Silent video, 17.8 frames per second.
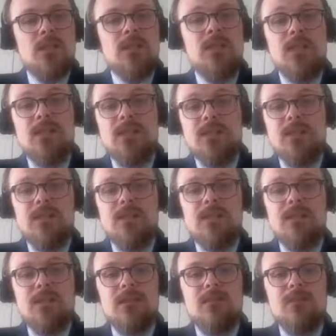Then
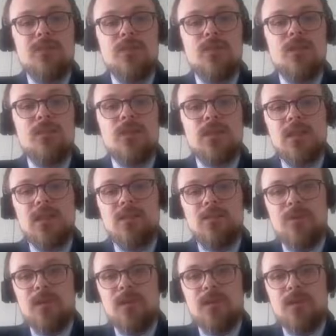indeed involve
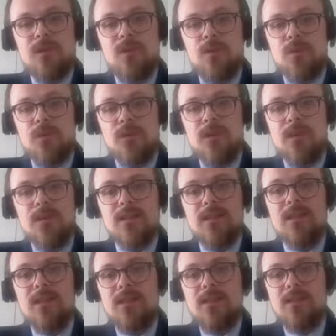relevant stakeholders.
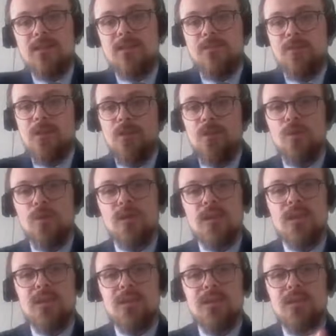Again, the focus
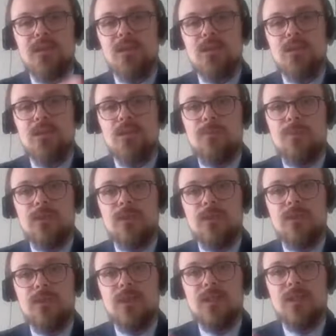are large
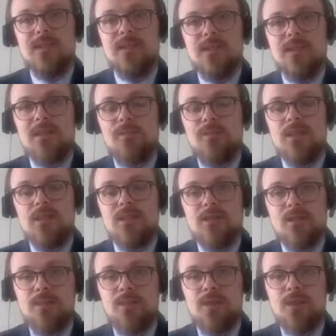companies and SMEs
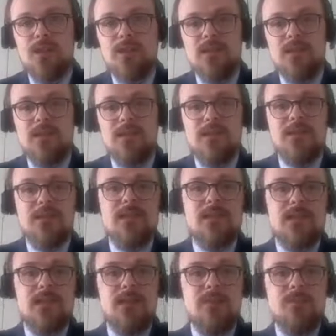operating in the
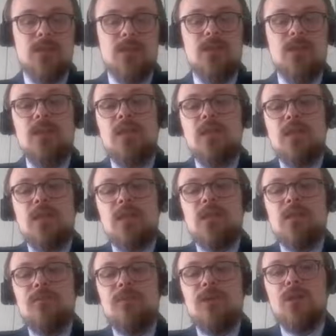same
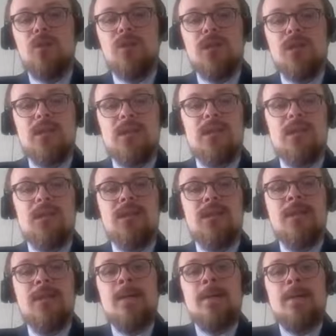value chain.
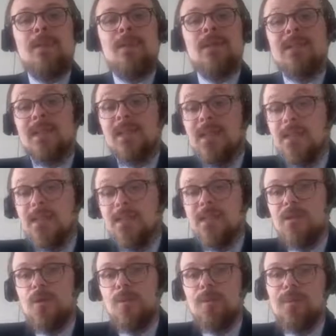But again,
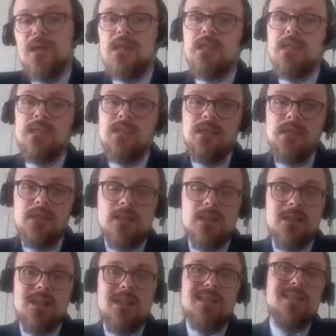you might
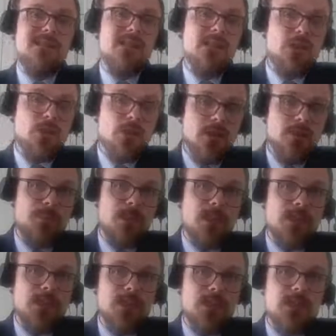need additional
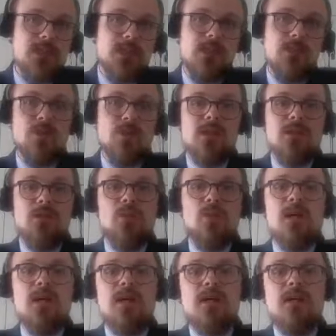players in order to
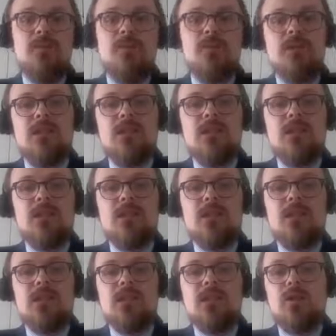have this
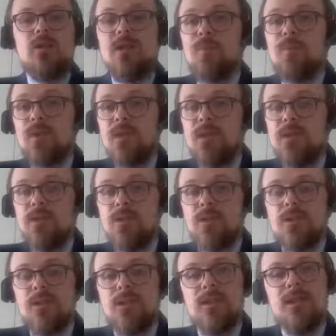
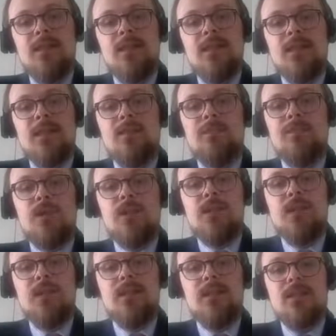collaboration in
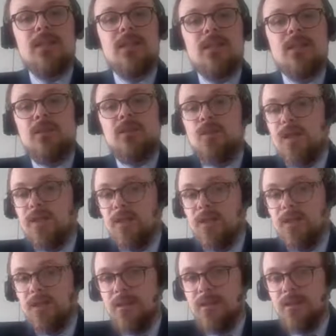place and
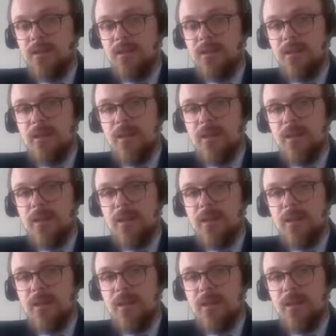running.